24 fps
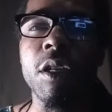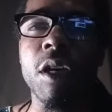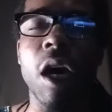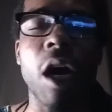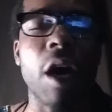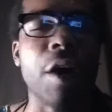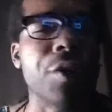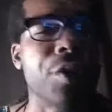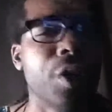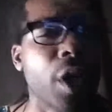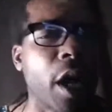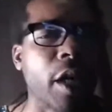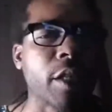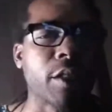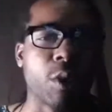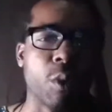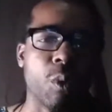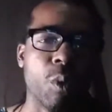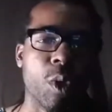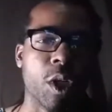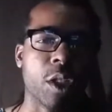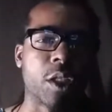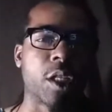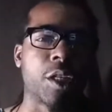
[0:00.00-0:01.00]
another
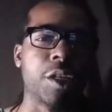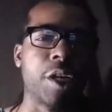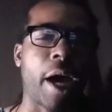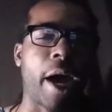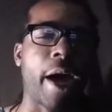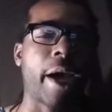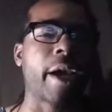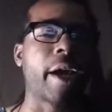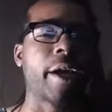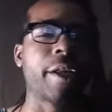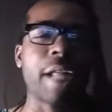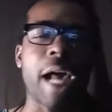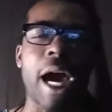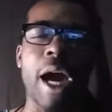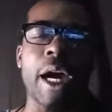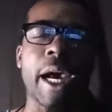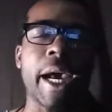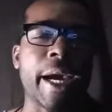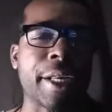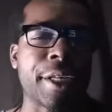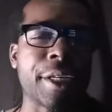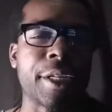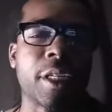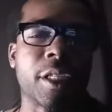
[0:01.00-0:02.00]
one tonight, and I had to